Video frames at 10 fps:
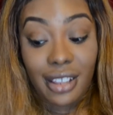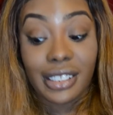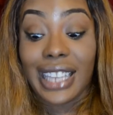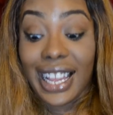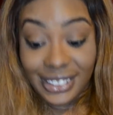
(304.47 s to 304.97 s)

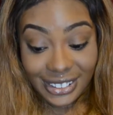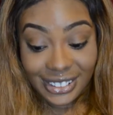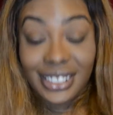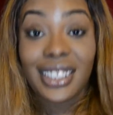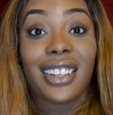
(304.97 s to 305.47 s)

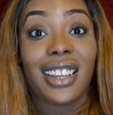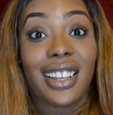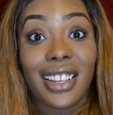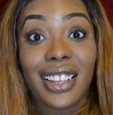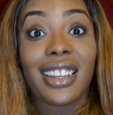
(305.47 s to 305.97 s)
Yes.
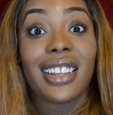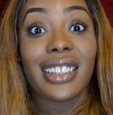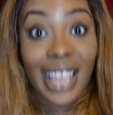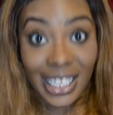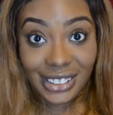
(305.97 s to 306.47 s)

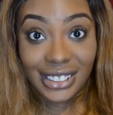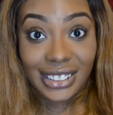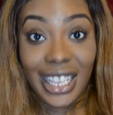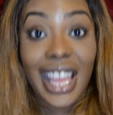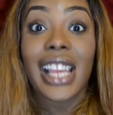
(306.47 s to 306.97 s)
Yes.
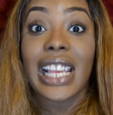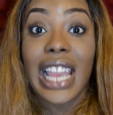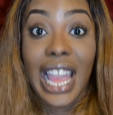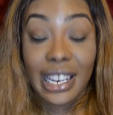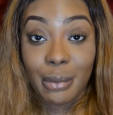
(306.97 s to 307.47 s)
It
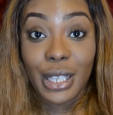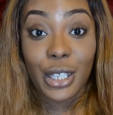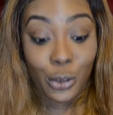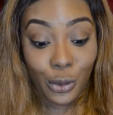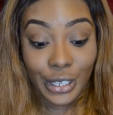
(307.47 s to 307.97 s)
can be
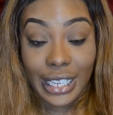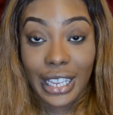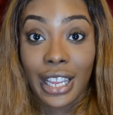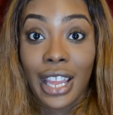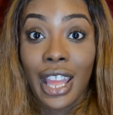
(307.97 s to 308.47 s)

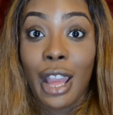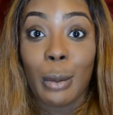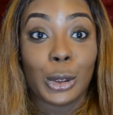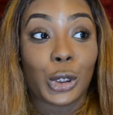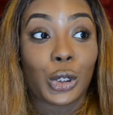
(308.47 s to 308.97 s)
annoying,
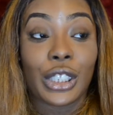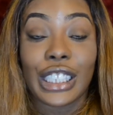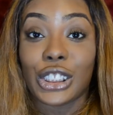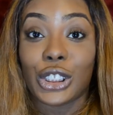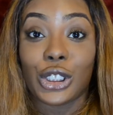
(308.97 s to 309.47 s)
but you're gonna get
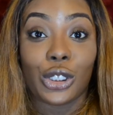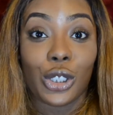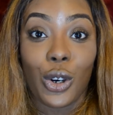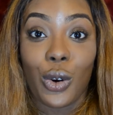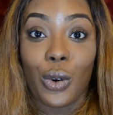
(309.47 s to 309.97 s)

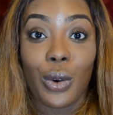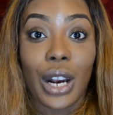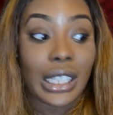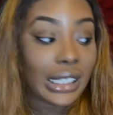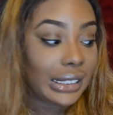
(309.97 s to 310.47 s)
so
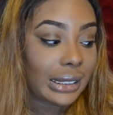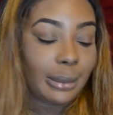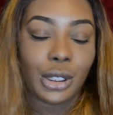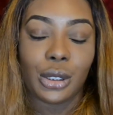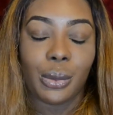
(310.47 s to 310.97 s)
accustomed
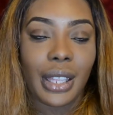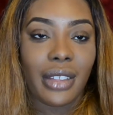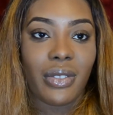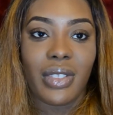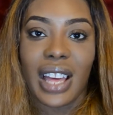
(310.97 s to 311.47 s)
to it
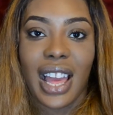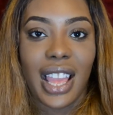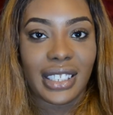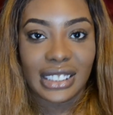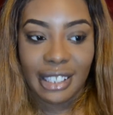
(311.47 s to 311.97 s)
that it
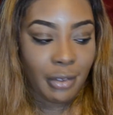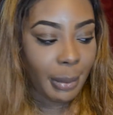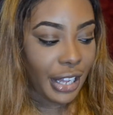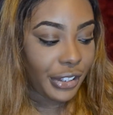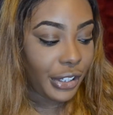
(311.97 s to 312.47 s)
doesn't even
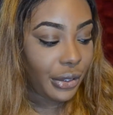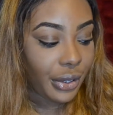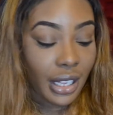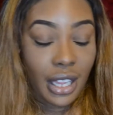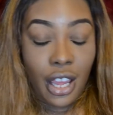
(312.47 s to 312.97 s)
bother you.
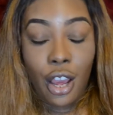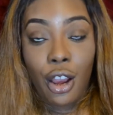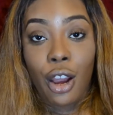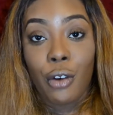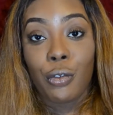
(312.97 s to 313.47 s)

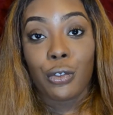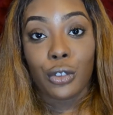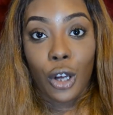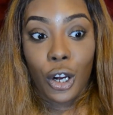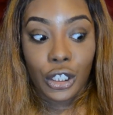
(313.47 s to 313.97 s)

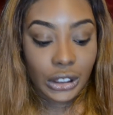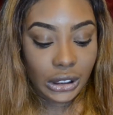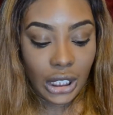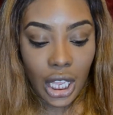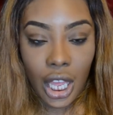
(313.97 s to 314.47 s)
Floss,